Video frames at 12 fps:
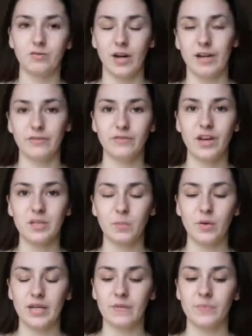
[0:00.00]
Right,
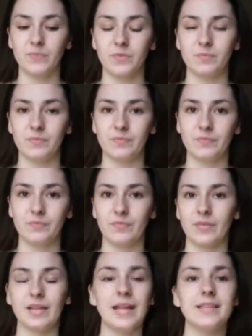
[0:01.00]
first point,
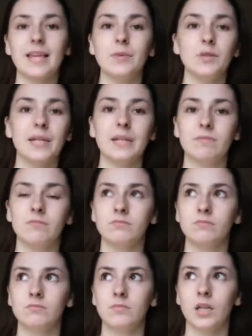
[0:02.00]
let's say we're
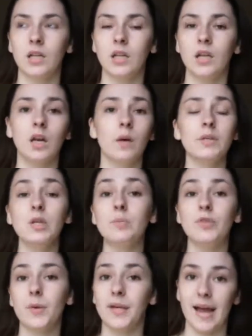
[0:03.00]
doing pro
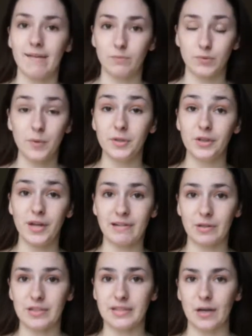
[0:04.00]
and
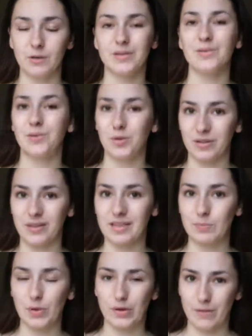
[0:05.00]
eukaryotic cells, Dora the
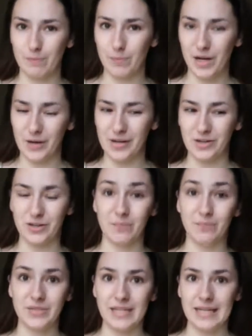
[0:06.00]
Explorer,
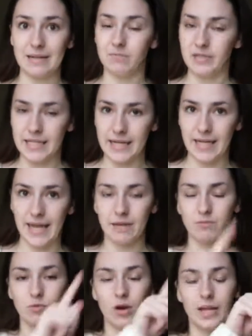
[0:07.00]
BioNinja,
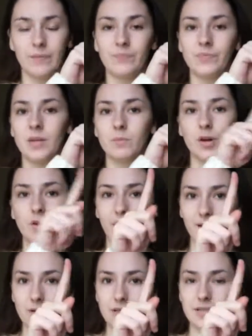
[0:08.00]
DNA, right.
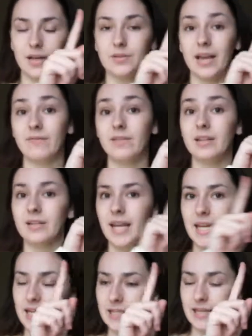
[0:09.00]
Prokaryotic cells have
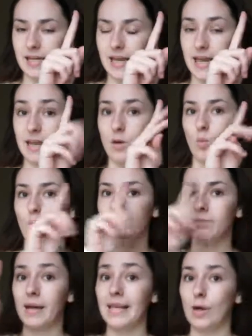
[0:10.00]
naked DNA.
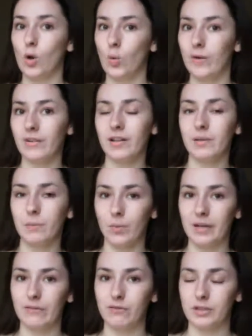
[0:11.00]
What's my equivalent
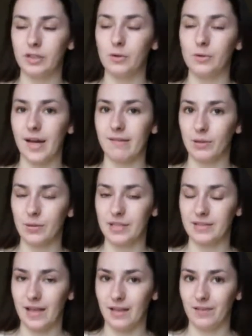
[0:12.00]
point for a
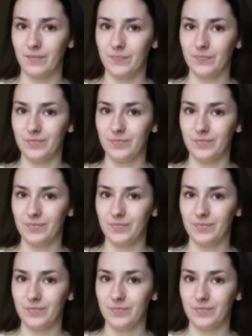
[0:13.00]
eukaryotic cell?